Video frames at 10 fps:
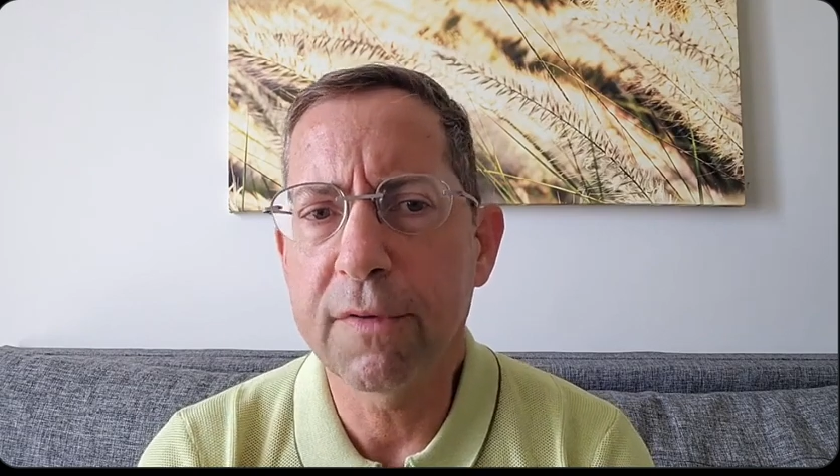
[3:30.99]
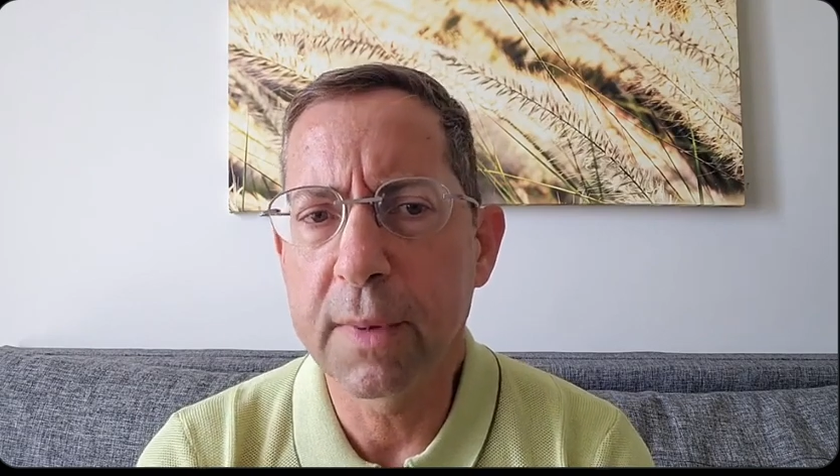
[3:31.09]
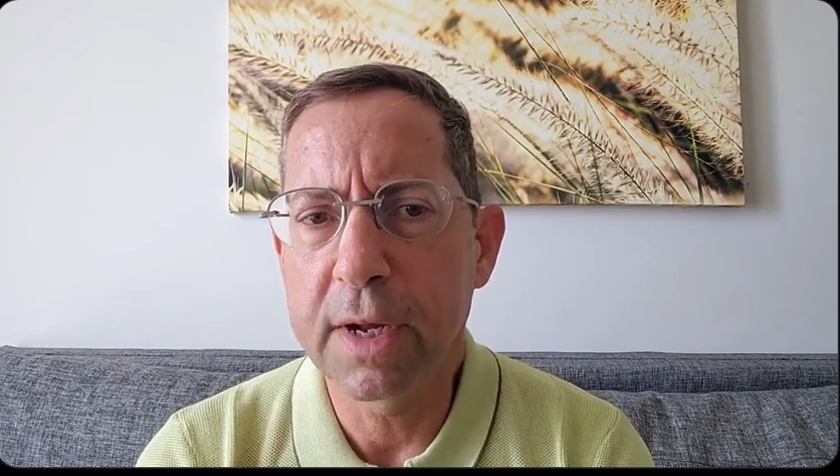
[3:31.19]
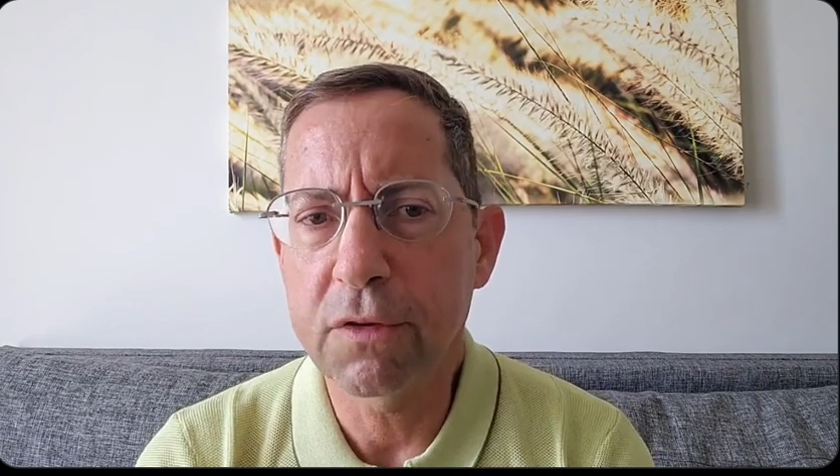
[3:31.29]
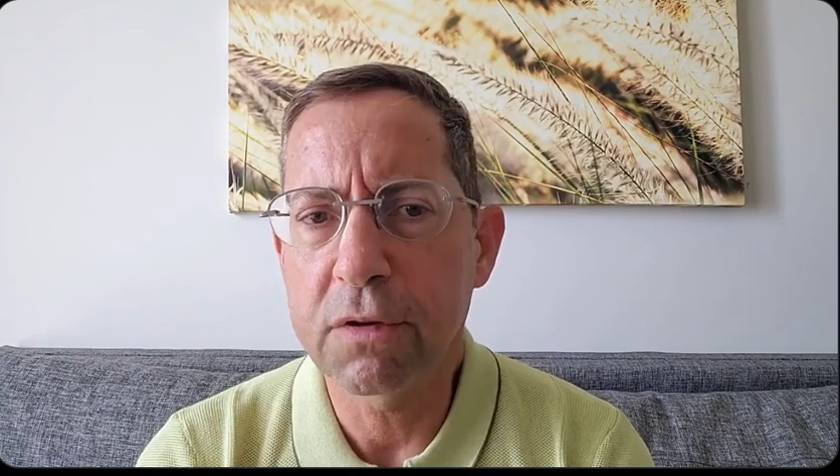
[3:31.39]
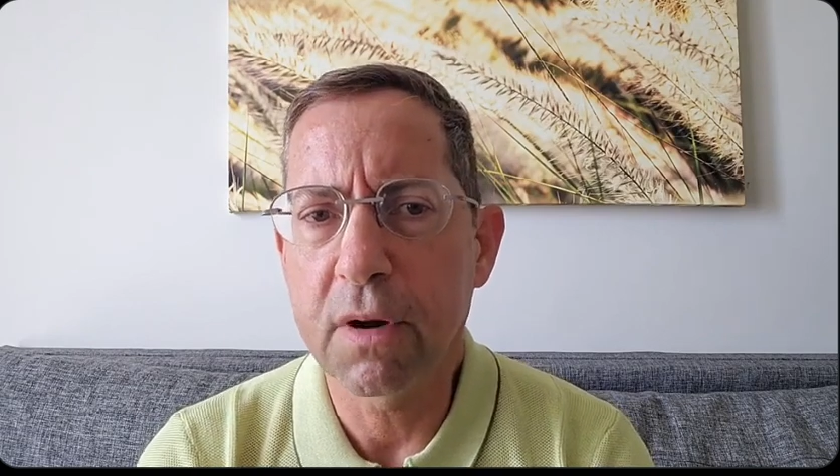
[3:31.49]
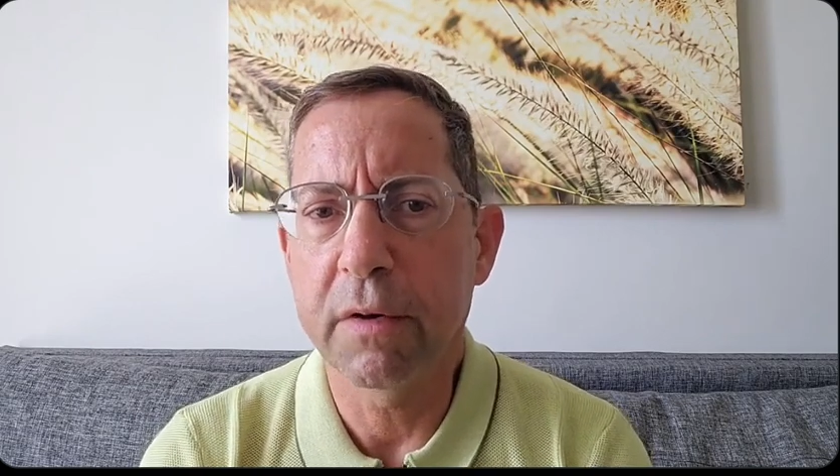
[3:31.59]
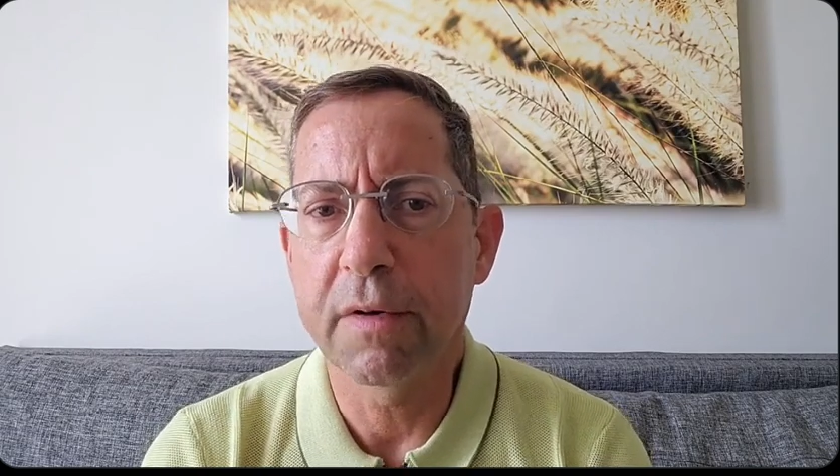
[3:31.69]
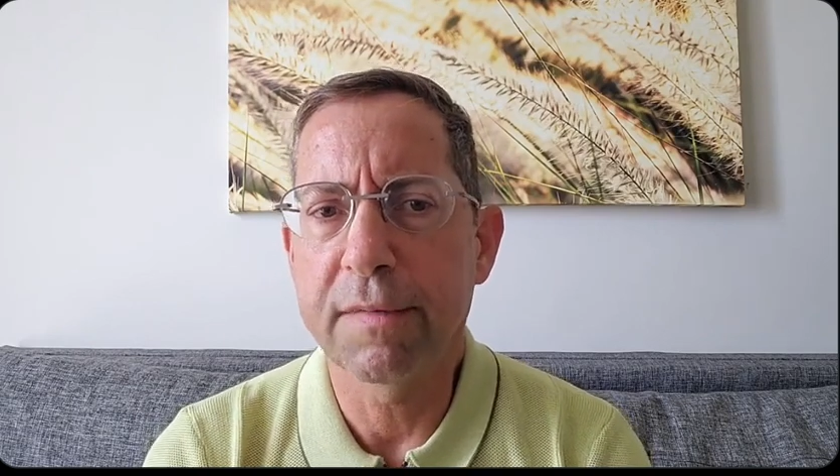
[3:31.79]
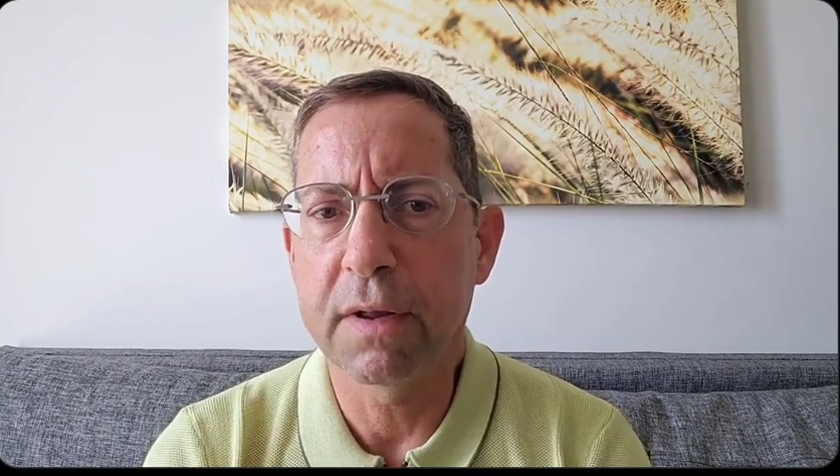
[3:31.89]
information
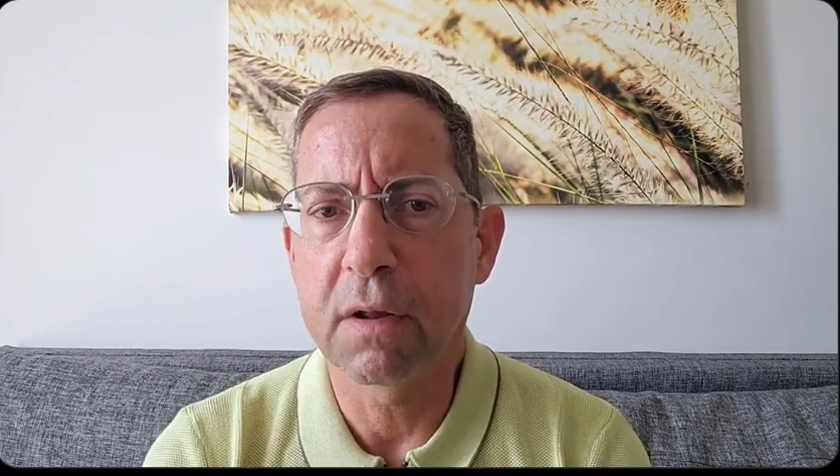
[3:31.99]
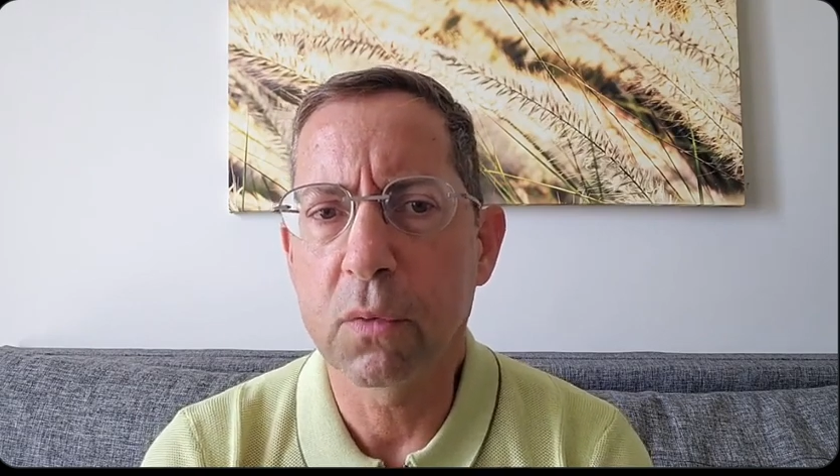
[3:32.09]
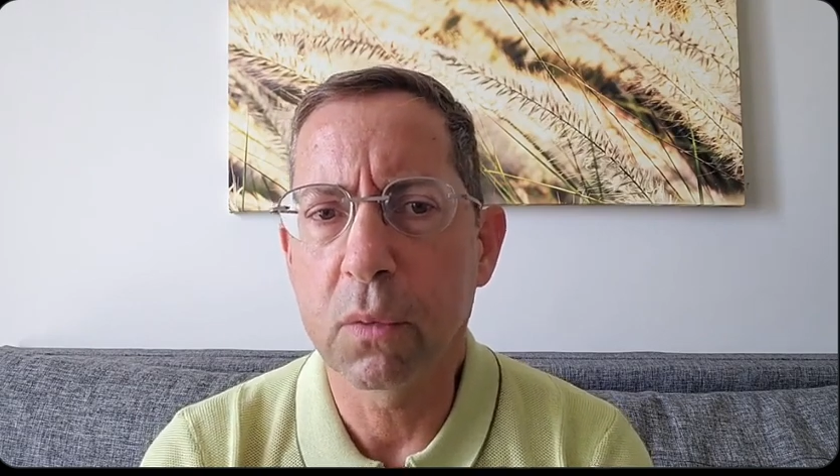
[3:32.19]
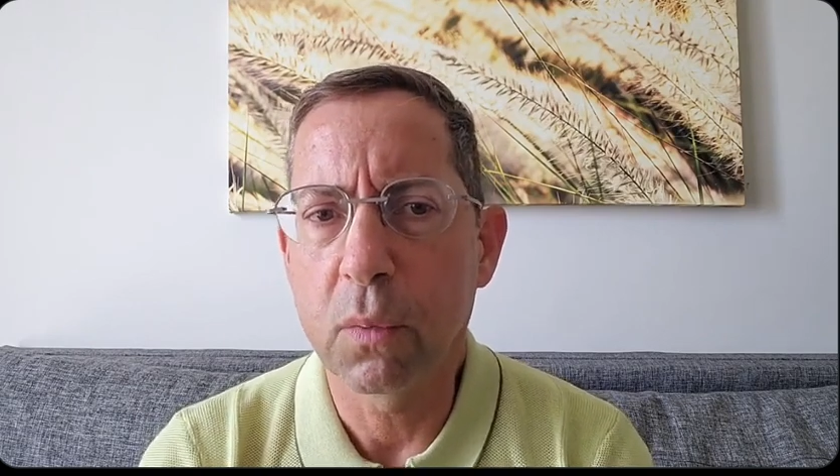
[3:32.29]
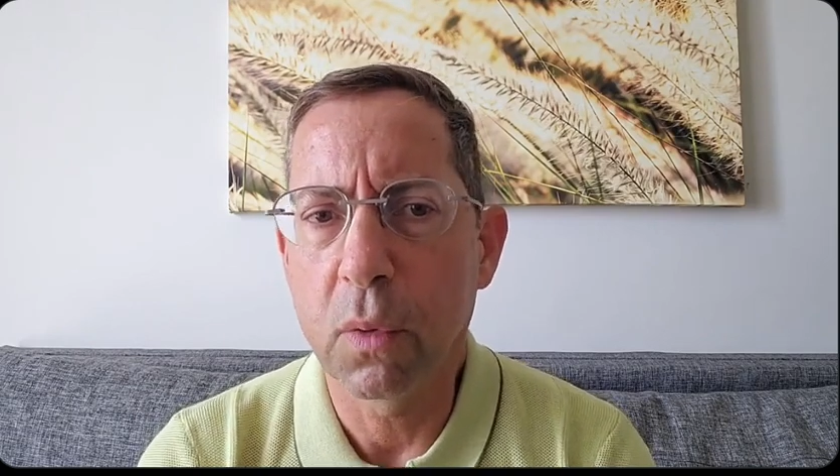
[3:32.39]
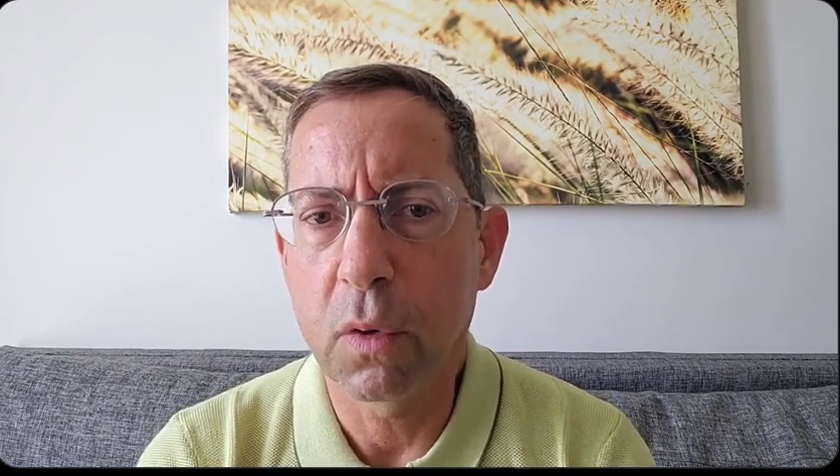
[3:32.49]
I revealed